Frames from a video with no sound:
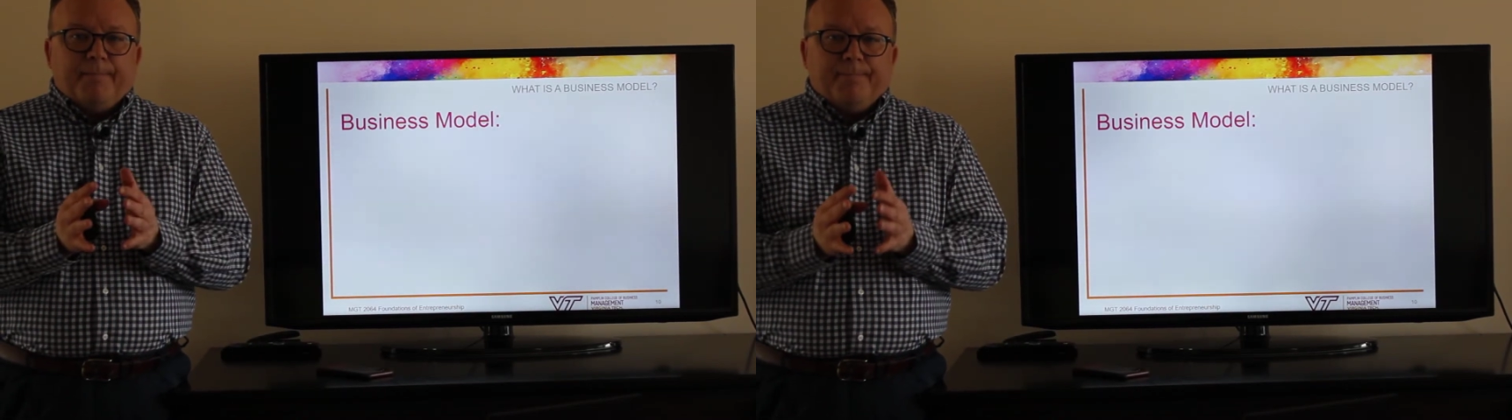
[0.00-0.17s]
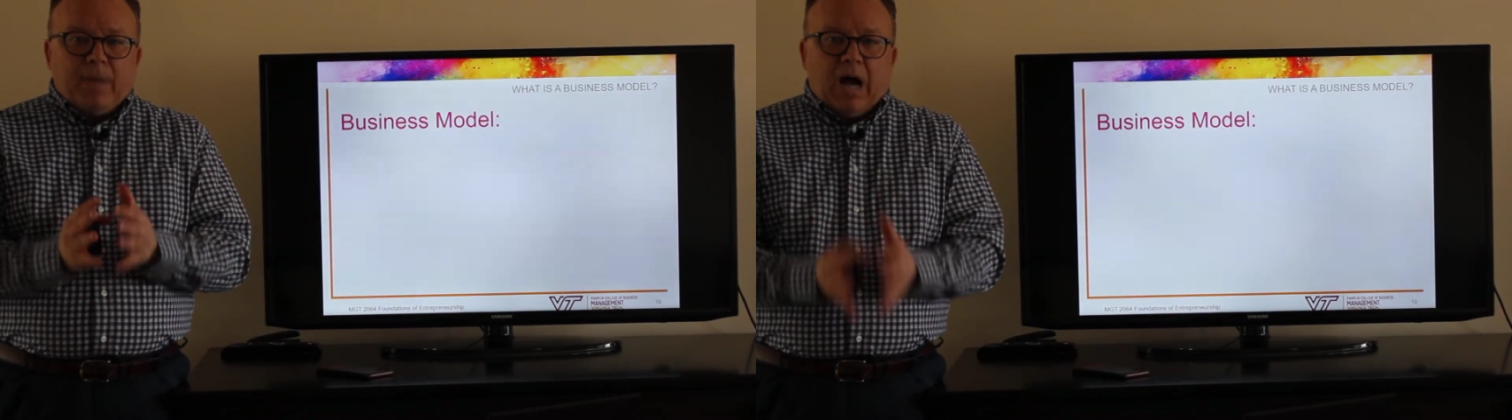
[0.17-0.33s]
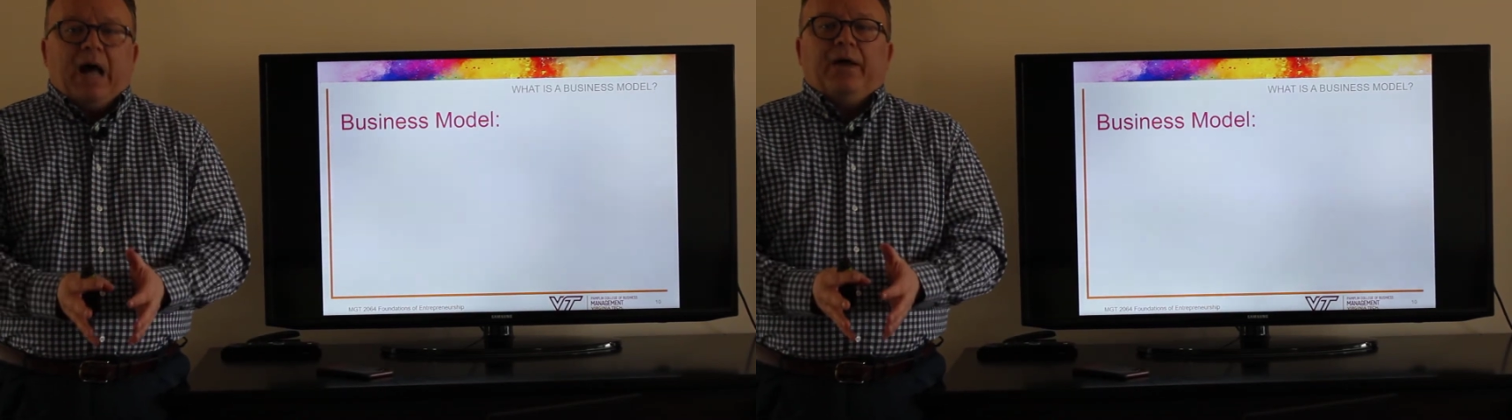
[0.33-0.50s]

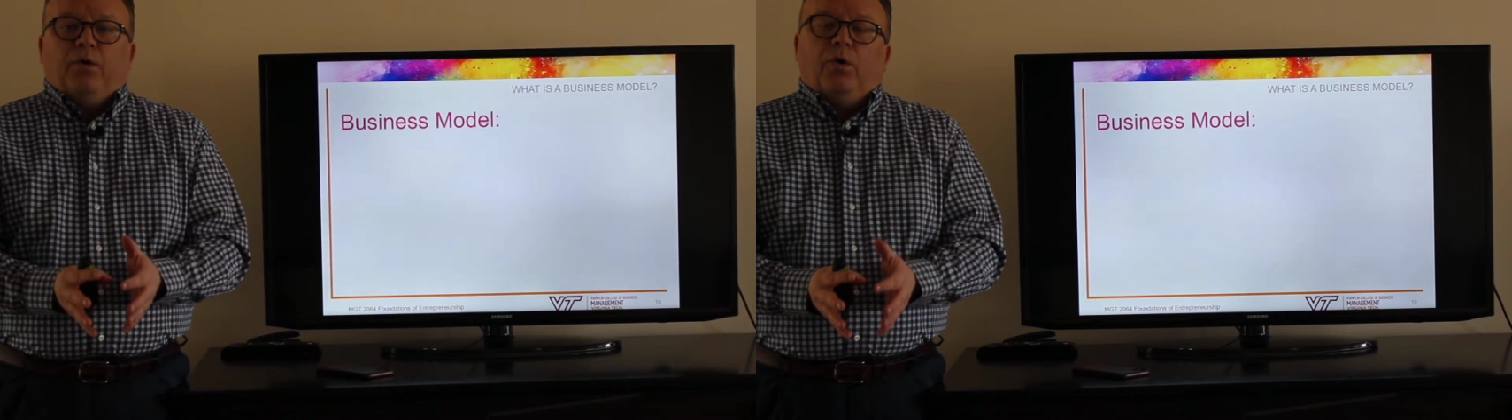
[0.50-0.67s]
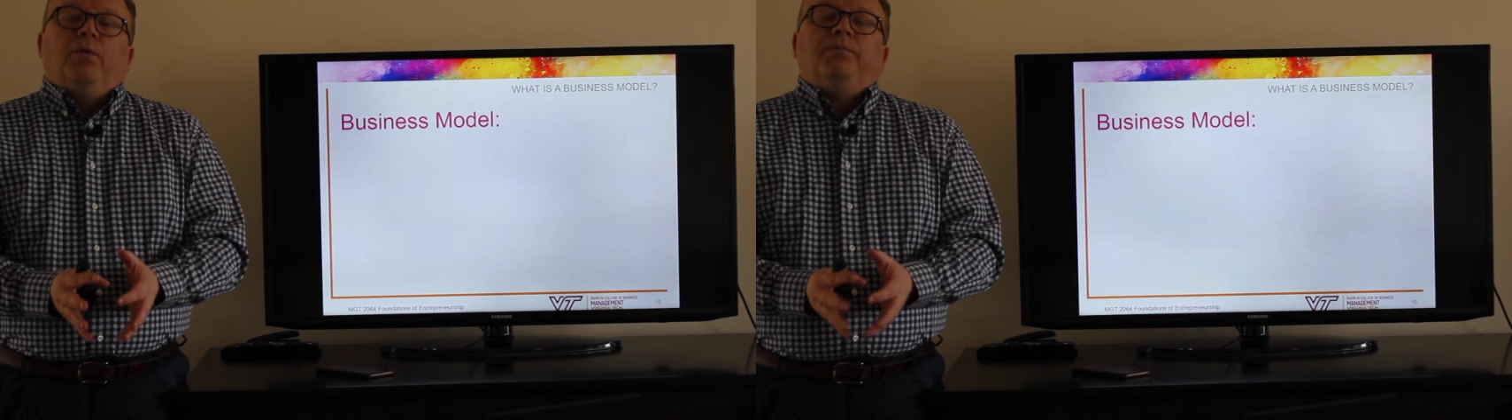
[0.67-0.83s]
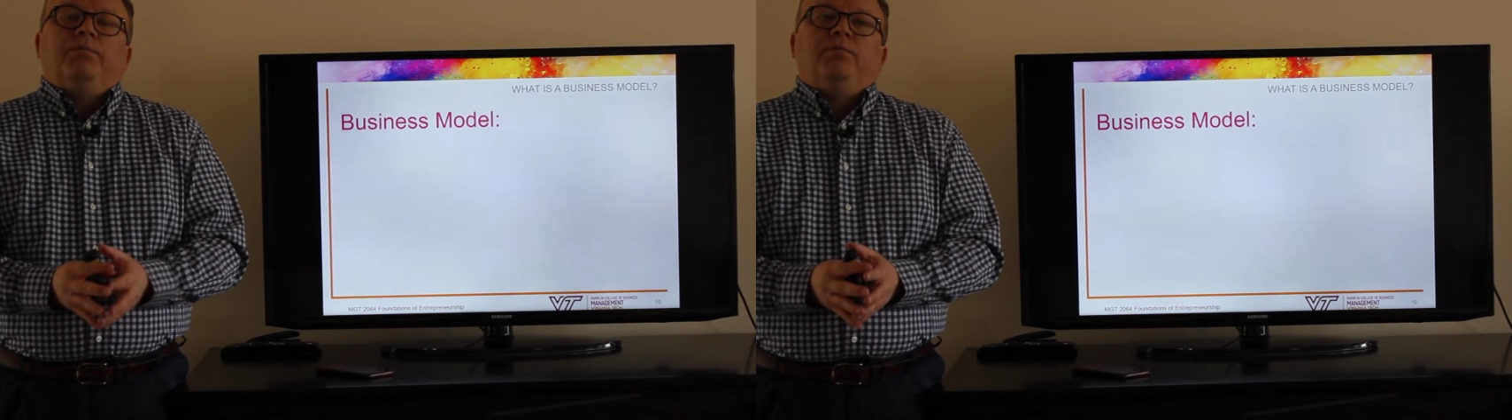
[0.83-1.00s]

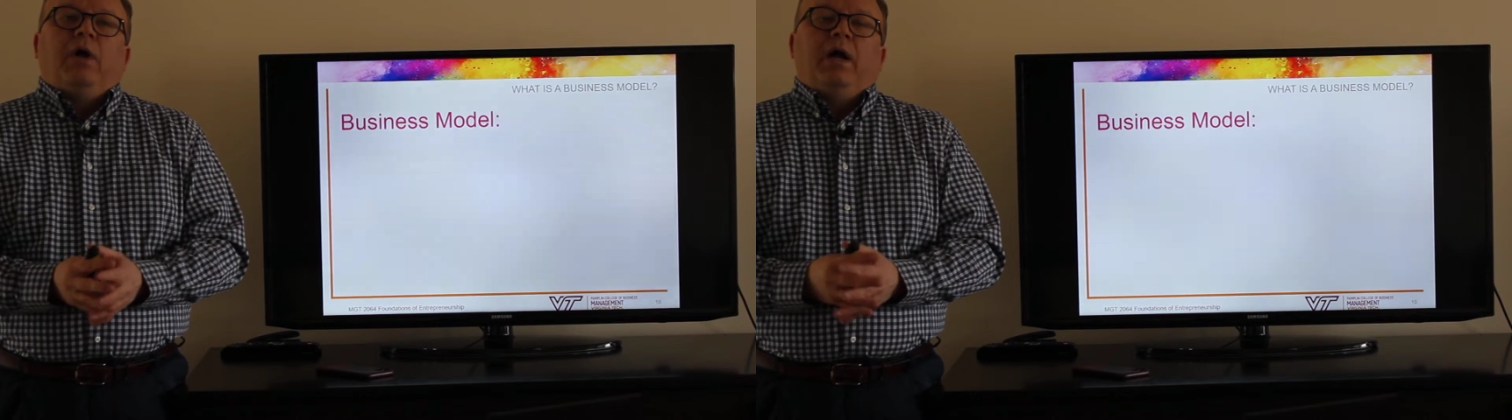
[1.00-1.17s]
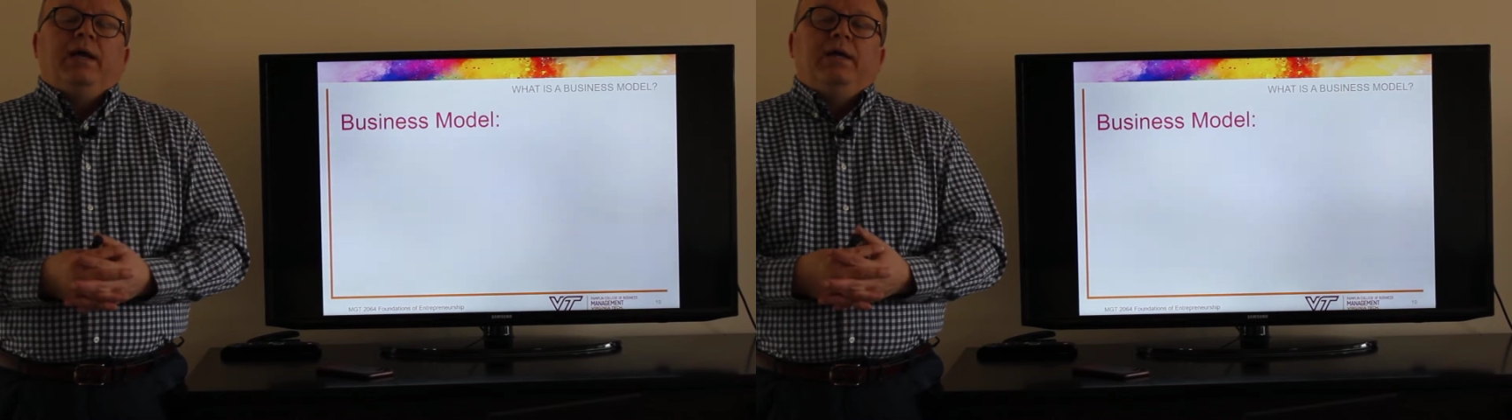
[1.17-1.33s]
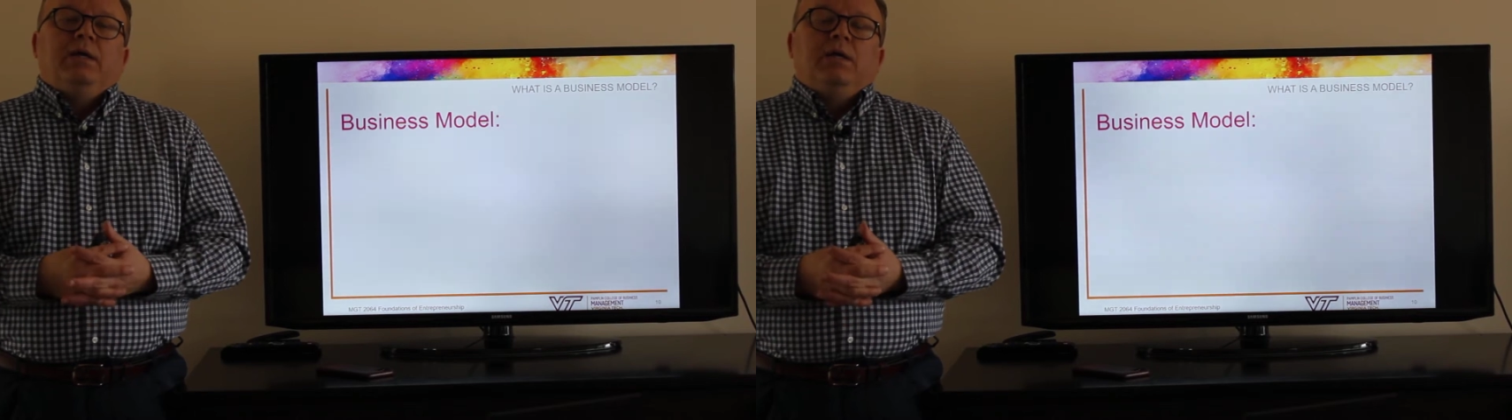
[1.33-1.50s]
model,
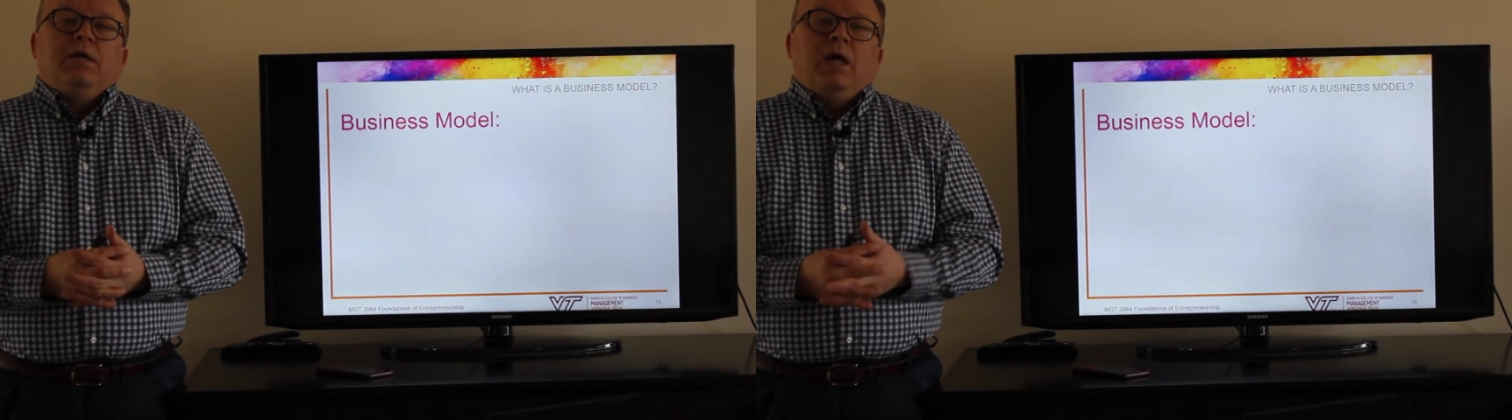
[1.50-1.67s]
right?